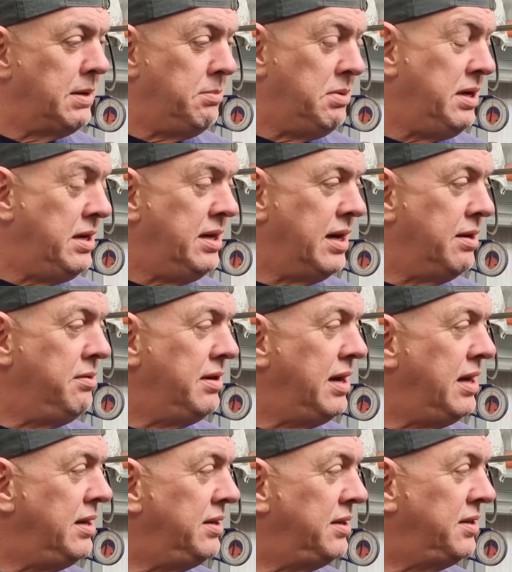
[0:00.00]
you know,
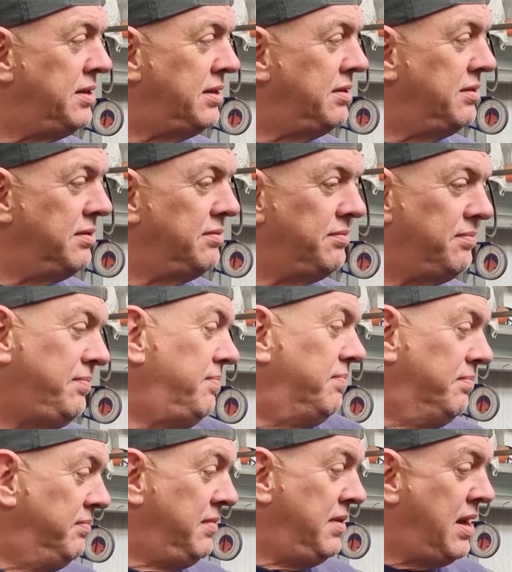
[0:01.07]
it
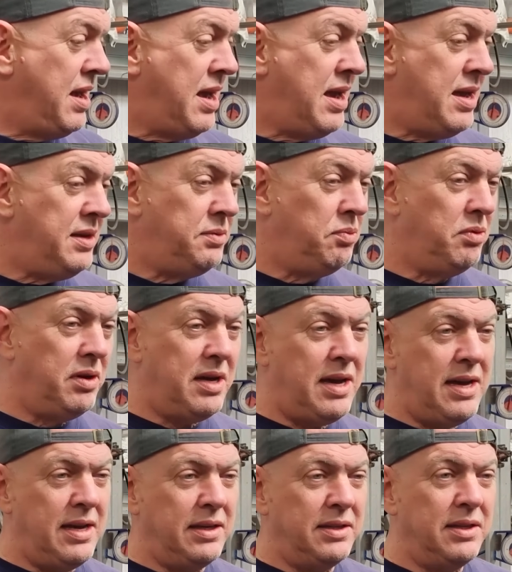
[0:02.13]
is what it
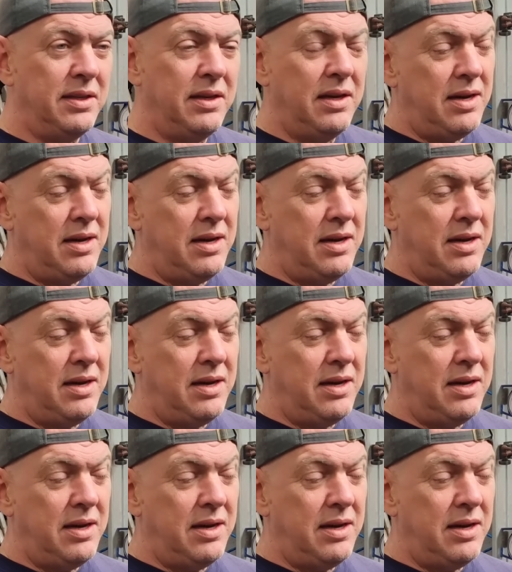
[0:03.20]
is.